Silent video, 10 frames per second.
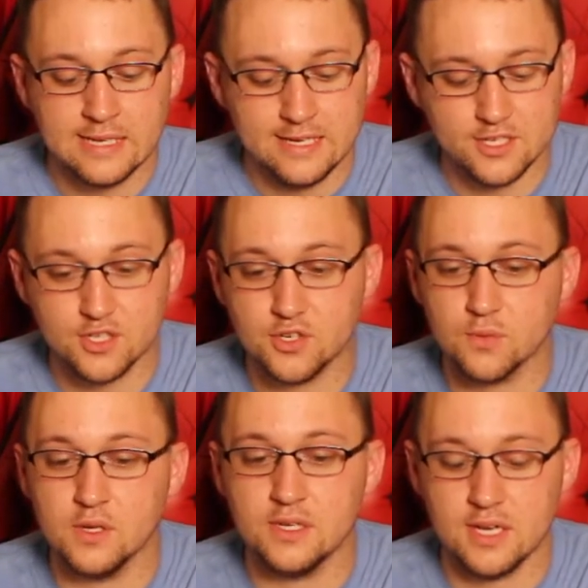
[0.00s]
It's just a
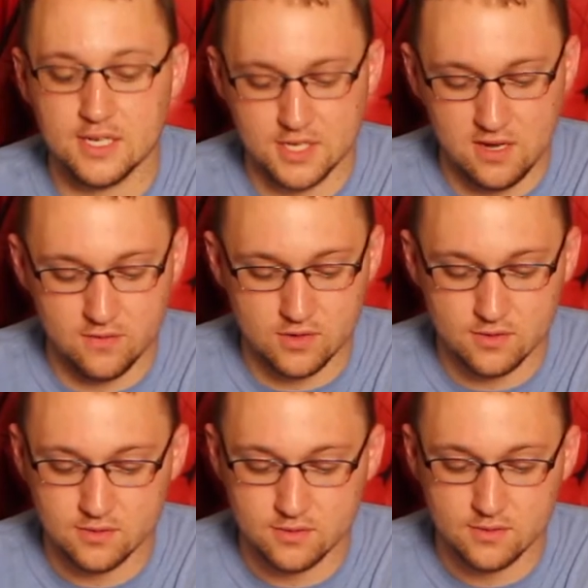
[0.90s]
really nice cover.
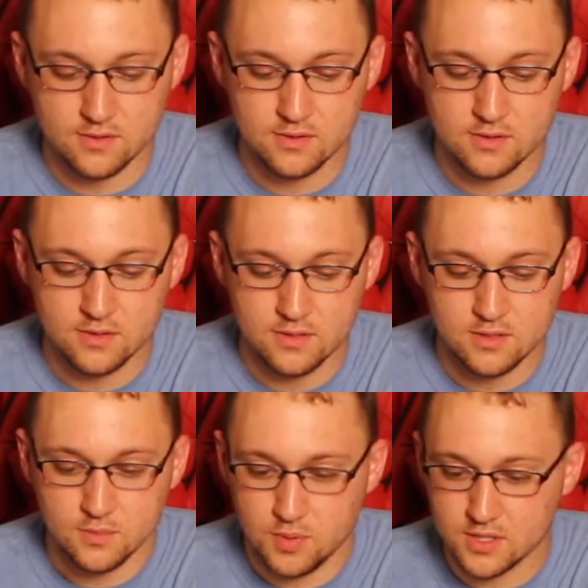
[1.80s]

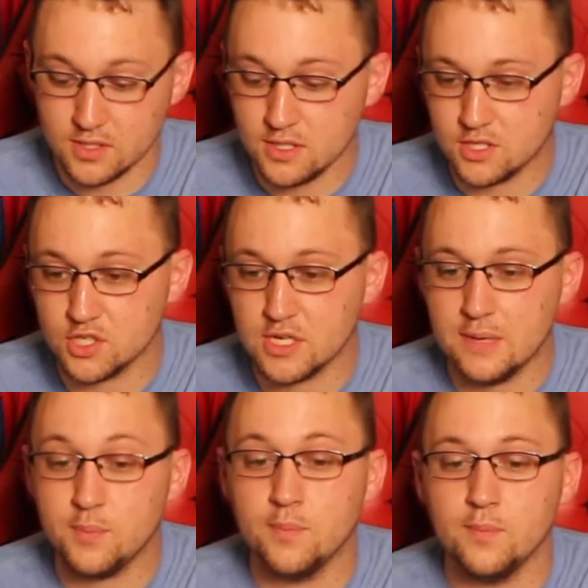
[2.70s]
The book's in decent
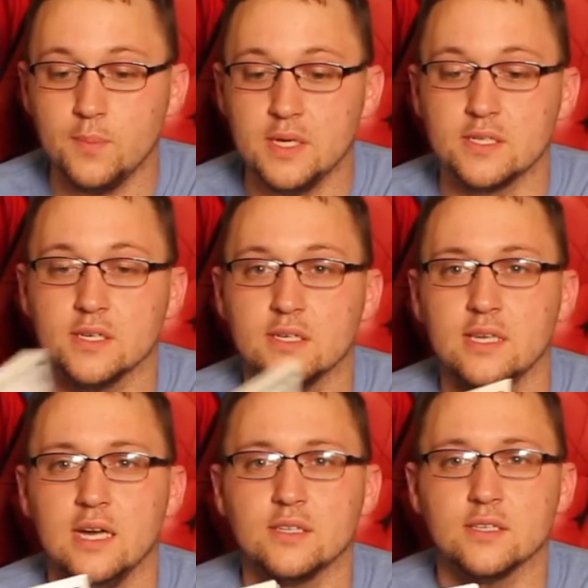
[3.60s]
shape, but
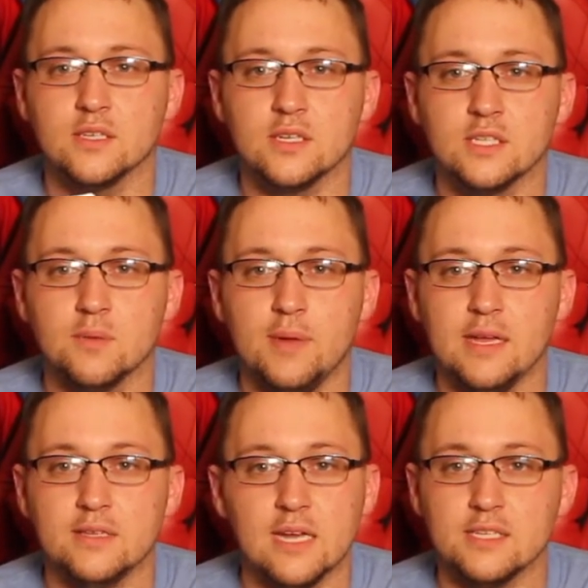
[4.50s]
yeah, it's
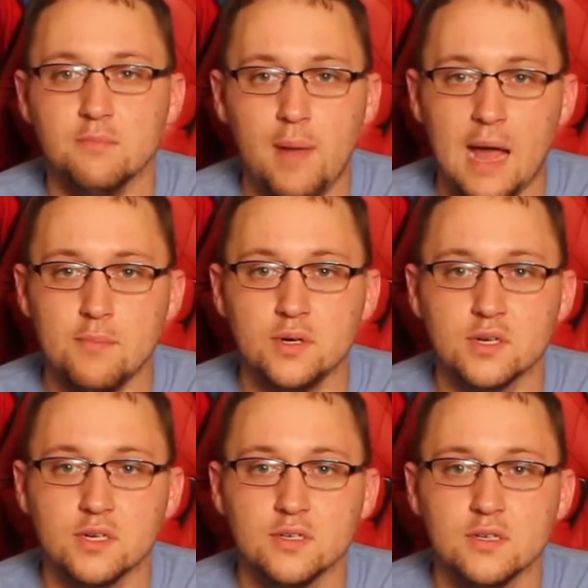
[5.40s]
a nice bat
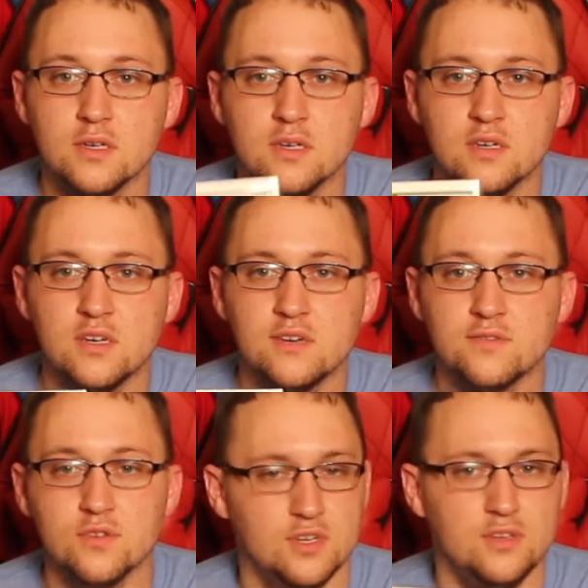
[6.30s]
book
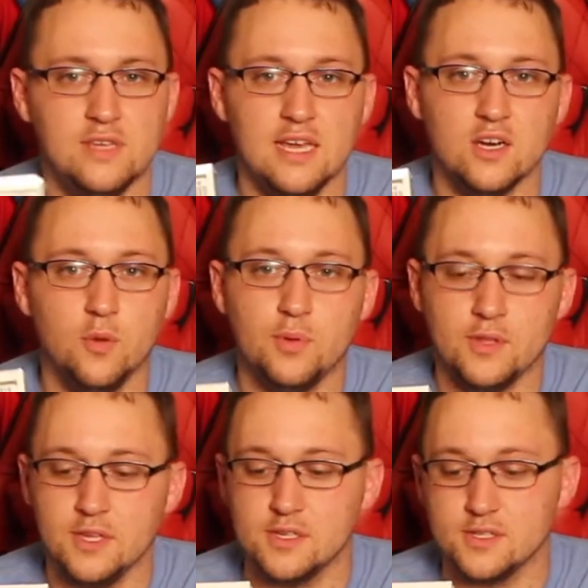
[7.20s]
for it. You can't
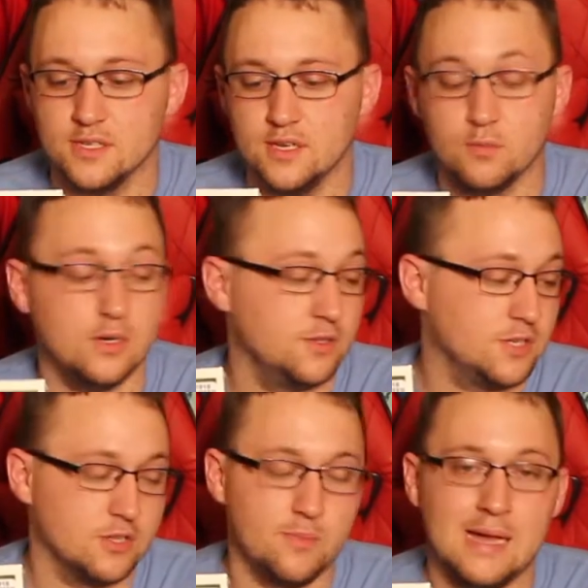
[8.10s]
open this well, there's
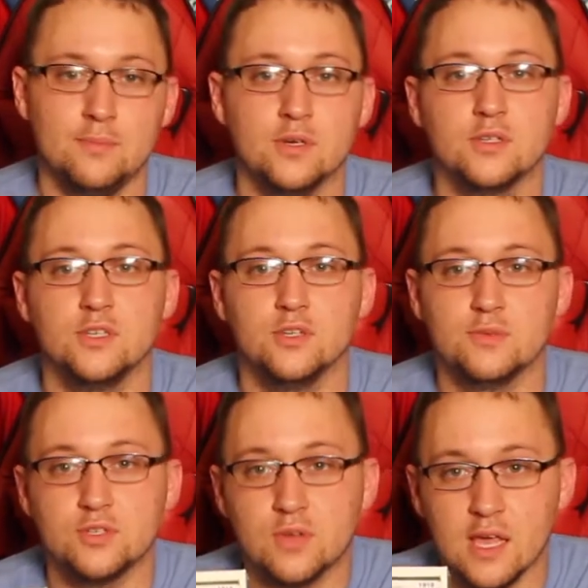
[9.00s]
other bat books in here,
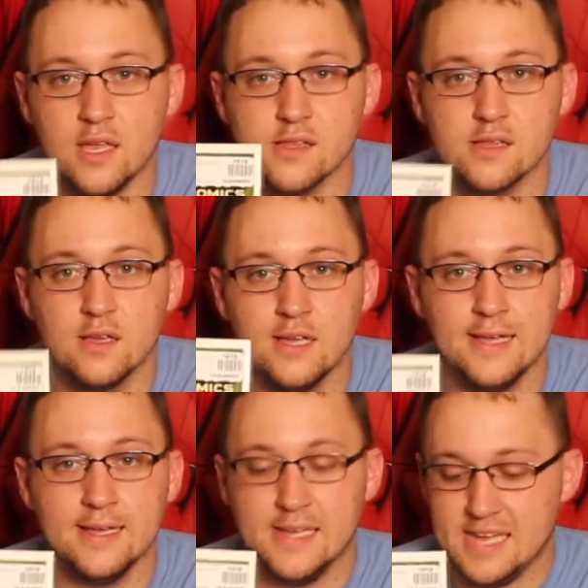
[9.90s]
but you can't
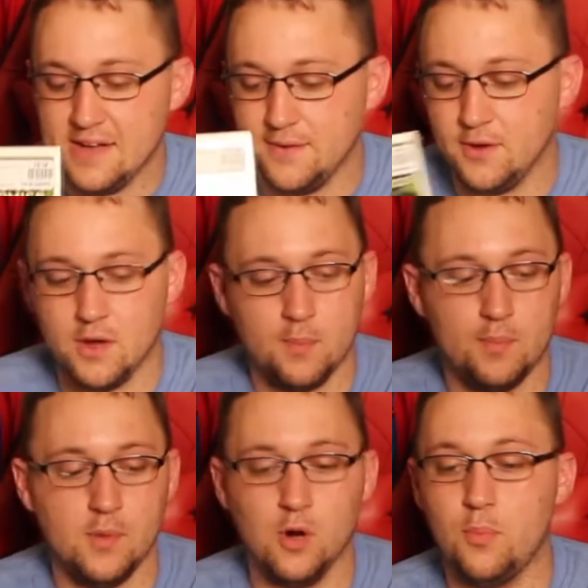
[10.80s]
have a
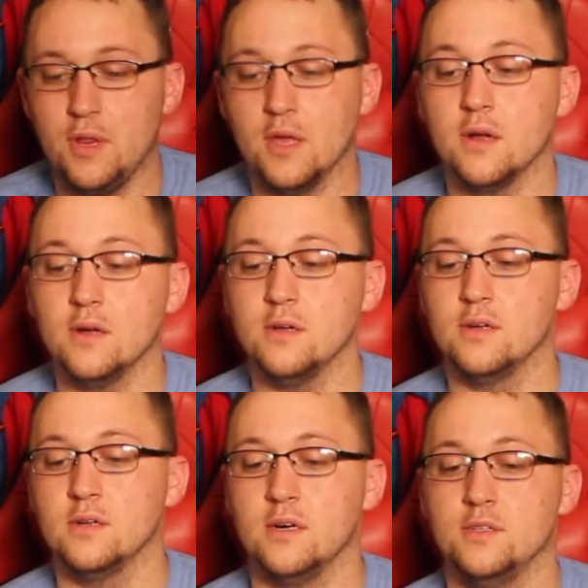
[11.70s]
opening
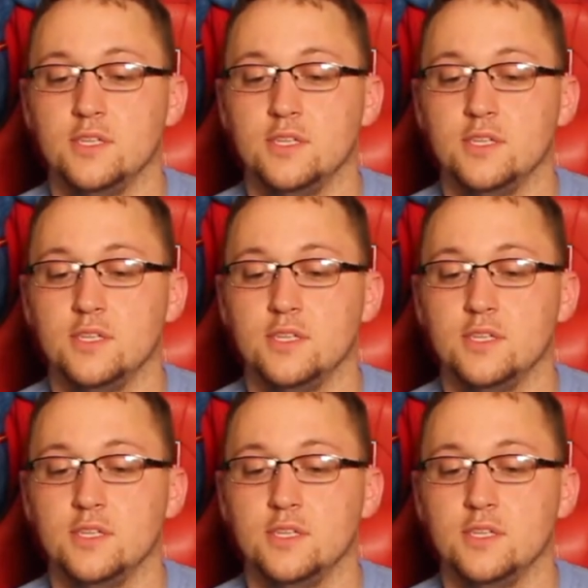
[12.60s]
on